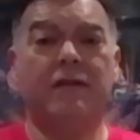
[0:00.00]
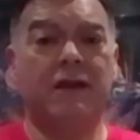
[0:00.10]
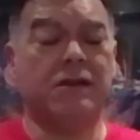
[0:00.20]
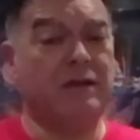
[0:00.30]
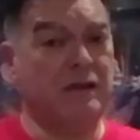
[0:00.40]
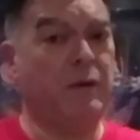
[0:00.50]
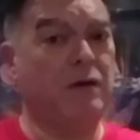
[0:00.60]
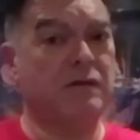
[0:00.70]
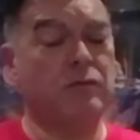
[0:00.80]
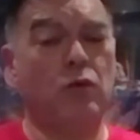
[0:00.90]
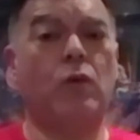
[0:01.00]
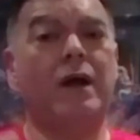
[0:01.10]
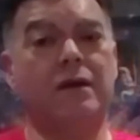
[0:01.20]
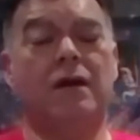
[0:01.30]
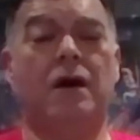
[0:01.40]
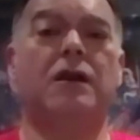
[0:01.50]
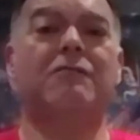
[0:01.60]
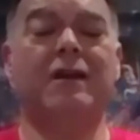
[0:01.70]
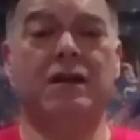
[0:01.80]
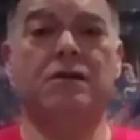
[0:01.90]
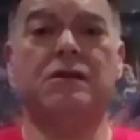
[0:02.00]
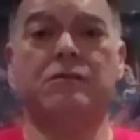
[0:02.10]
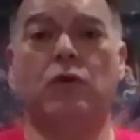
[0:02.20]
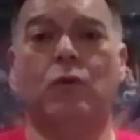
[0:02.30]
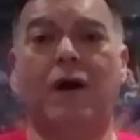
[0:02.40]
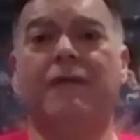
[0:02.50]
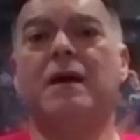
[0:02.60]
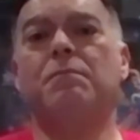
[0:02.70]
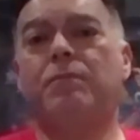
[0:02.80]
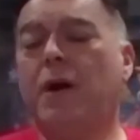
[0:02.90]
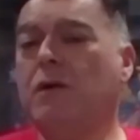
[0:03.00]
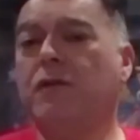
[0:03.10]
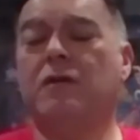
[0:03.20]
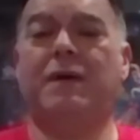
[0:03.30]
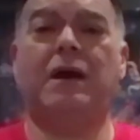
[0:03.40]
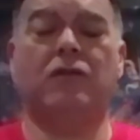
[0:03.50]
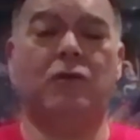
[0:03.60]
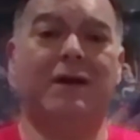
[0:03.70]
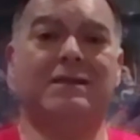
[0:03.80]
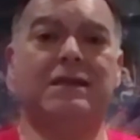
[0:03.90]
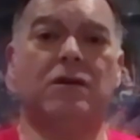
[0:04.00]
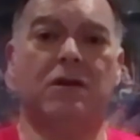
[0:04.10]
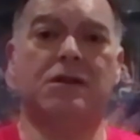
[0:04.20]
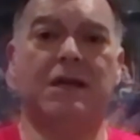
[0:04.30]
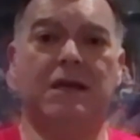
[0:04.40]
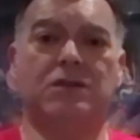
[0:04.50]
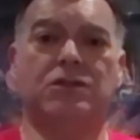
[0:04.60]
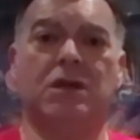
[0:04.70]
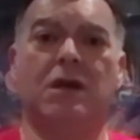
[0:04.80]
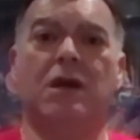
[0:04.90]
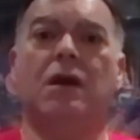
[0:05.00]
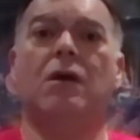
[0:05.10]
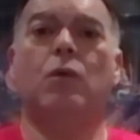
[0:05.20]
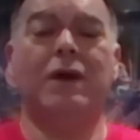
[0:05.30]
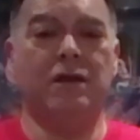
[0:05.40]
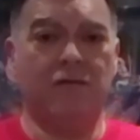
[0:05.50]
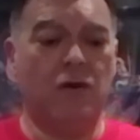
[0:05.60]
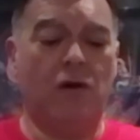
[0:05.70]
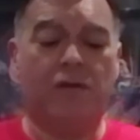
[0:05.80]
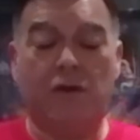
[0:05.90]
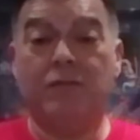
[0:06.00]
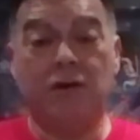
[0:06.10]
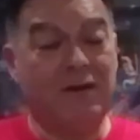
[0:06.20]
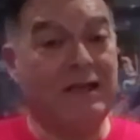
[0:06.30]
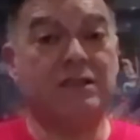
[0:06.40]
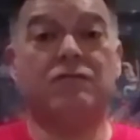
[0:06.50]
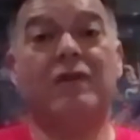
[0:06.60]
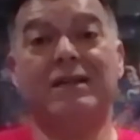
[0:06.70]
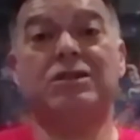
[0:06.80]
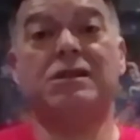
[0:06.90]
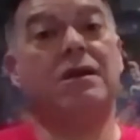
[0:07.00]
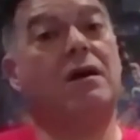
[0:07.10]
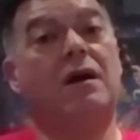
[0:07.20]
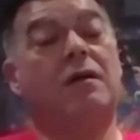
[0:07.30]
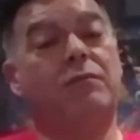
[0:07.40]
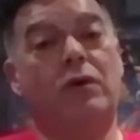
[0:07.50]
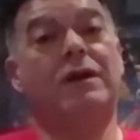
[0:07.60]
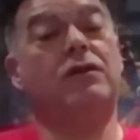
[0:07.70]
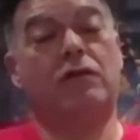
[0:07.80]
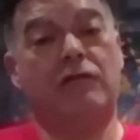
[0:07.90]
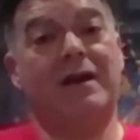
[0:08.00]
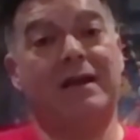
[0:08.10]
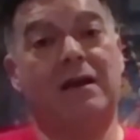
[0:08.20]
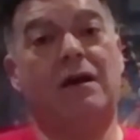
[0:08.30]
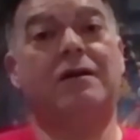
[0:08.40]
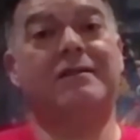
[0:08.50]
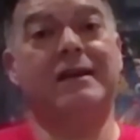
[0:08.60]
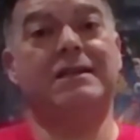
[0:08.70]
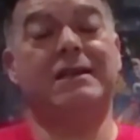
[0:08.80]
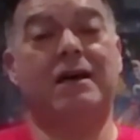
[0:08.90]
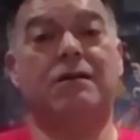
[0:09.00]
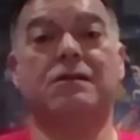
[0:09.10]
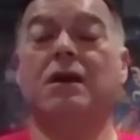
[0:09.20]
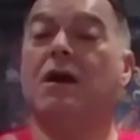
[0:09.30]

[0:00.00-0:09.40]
There's a disposable one and a reusable one. They're both about $20 each. When you've got them, you need to register and put in your credit card details.